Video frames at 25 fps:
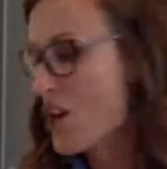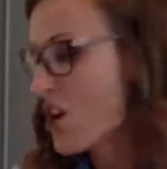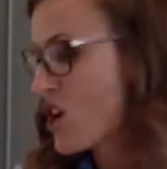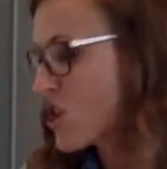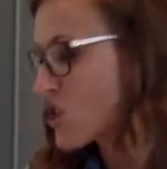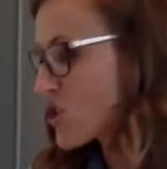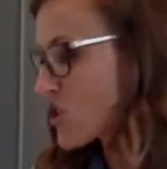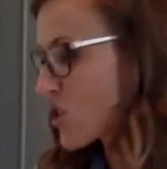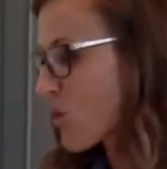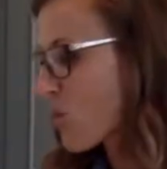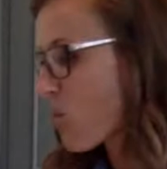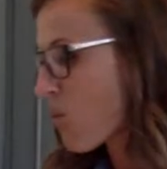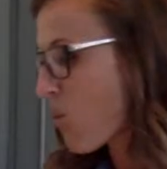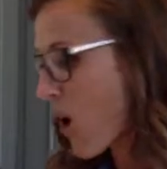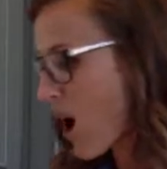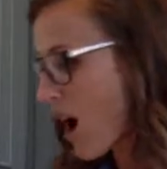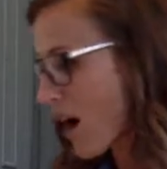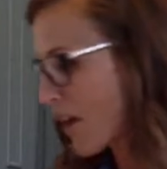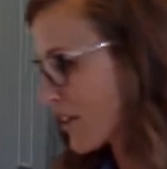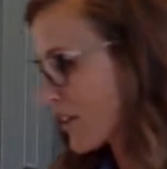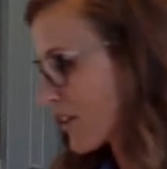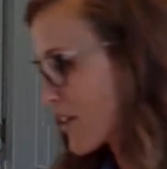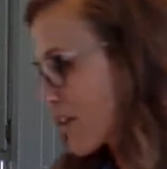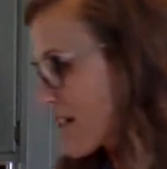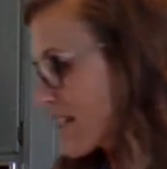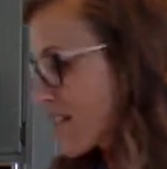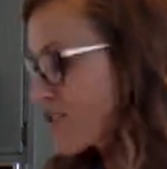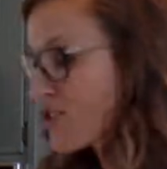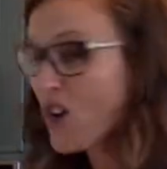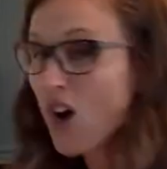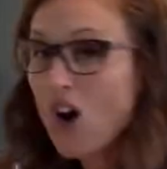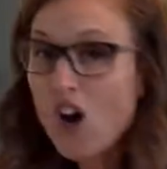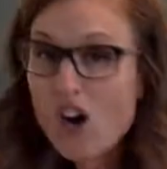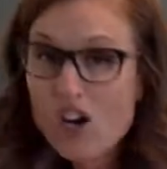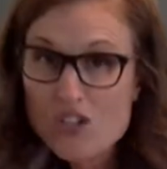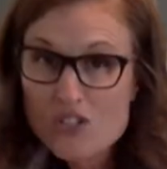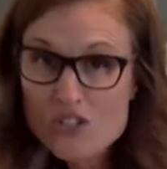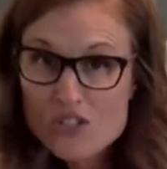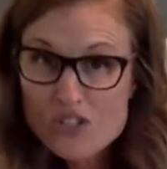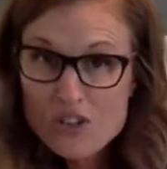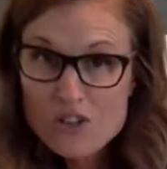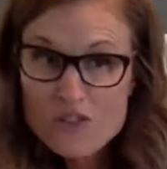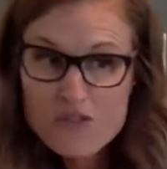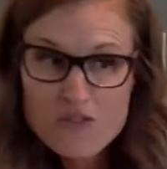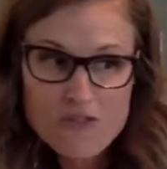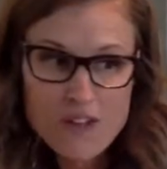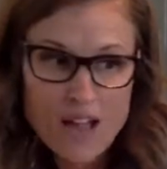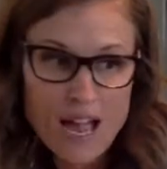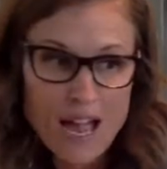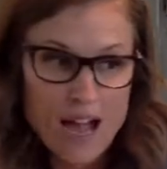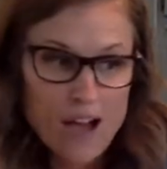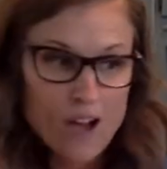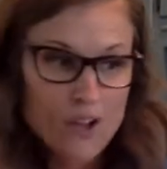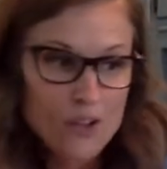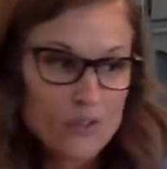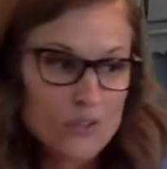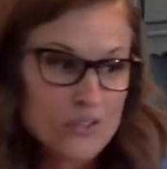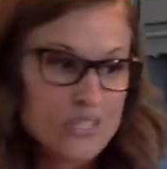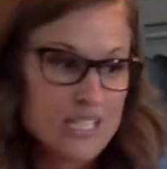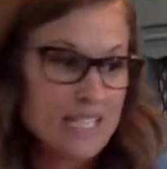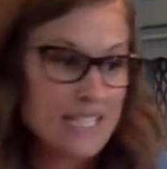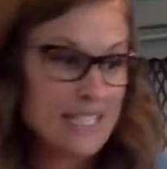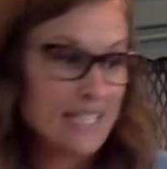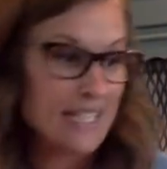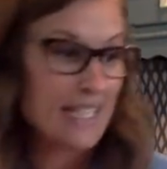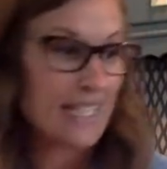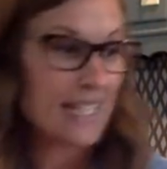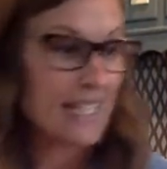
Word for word: So water is also found in a